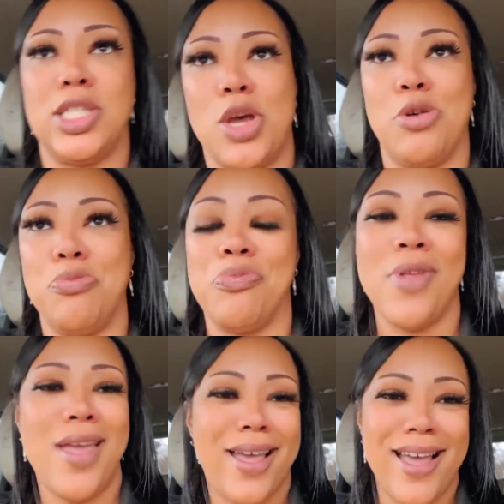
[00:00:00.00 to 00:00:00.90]
So
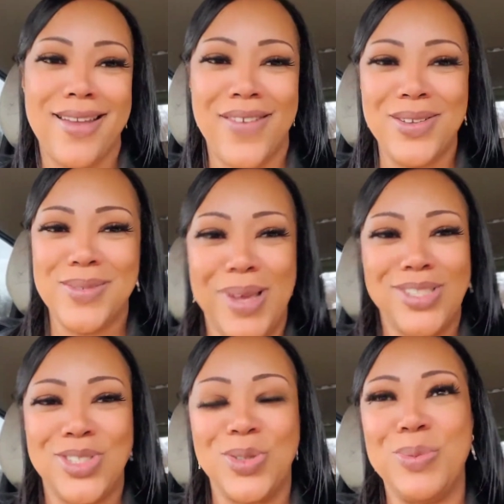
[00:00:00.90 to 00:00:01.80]
kind of felt
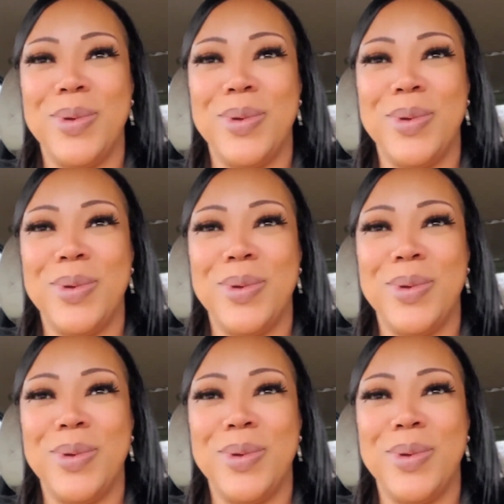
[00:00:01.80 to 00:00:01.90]
special,